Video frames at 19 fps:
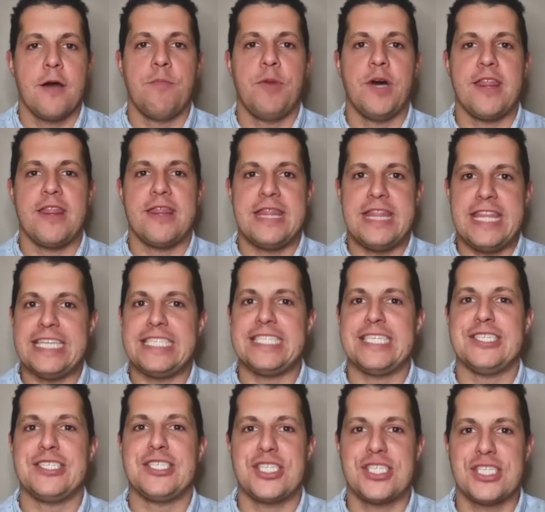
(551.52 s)
But this
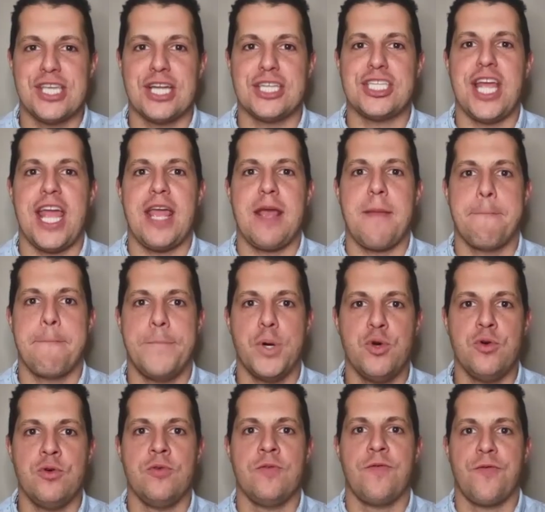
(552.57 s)
is such a
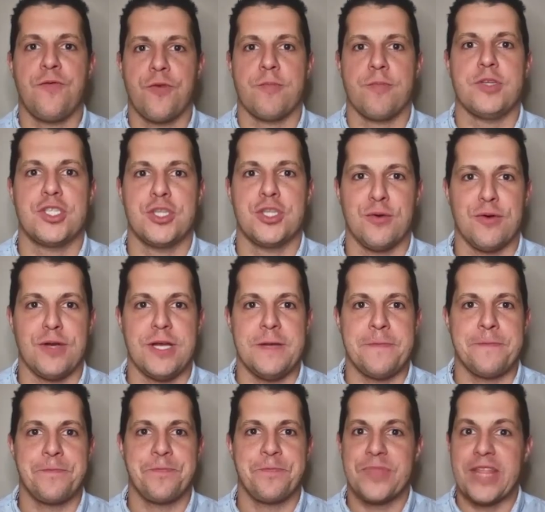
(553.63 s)
boon for
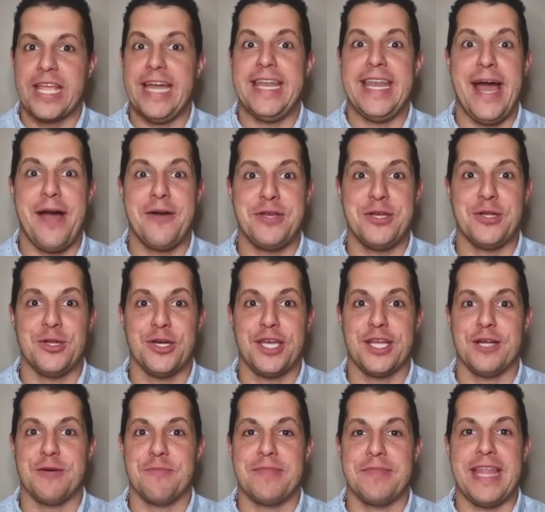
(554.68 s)
Missouri. And now you look
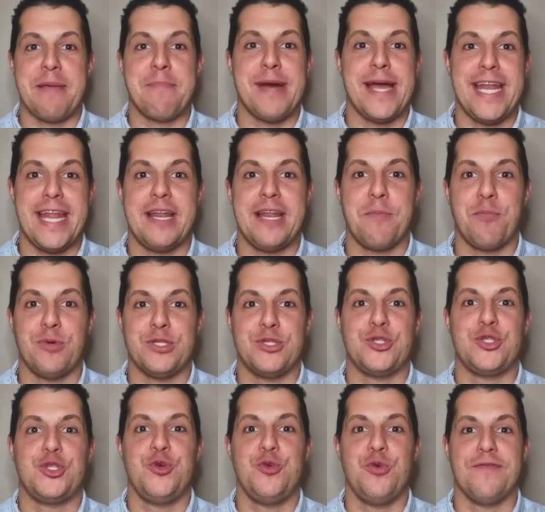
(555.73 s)
at them, they might end up
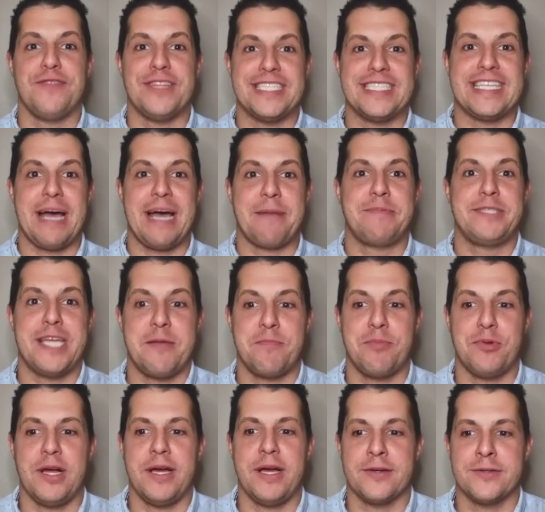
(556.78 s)
with two of the top 10
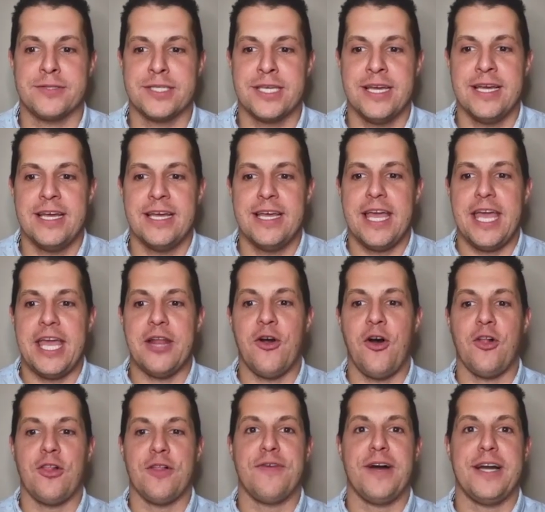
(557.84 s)
players in
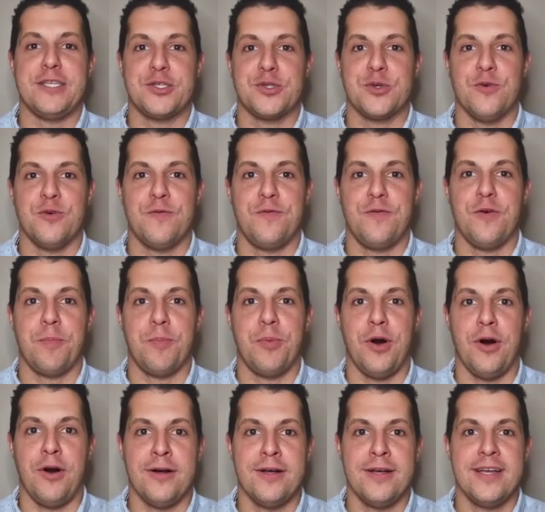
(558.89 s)
all of high school
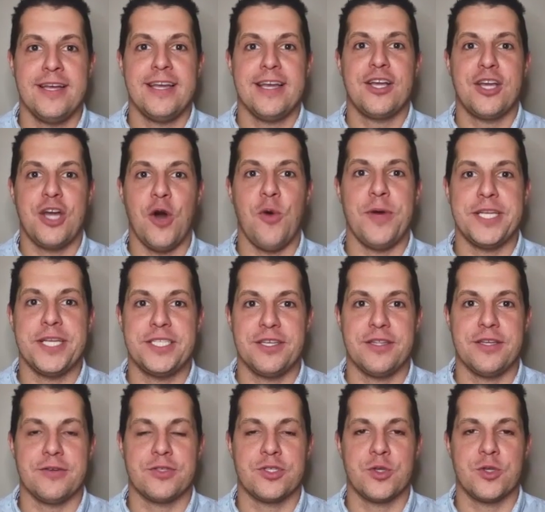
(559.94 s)
football going to
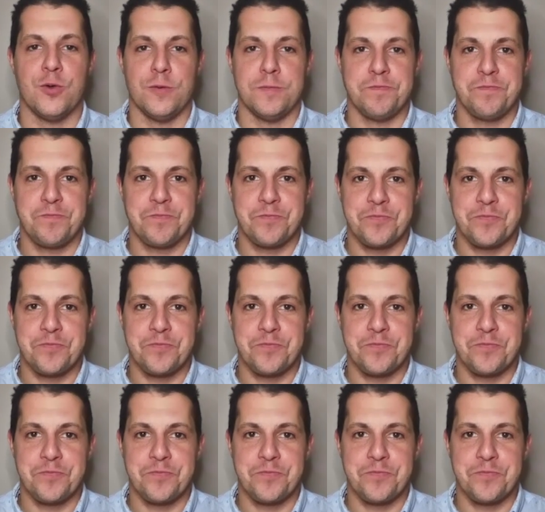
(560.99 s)
their school.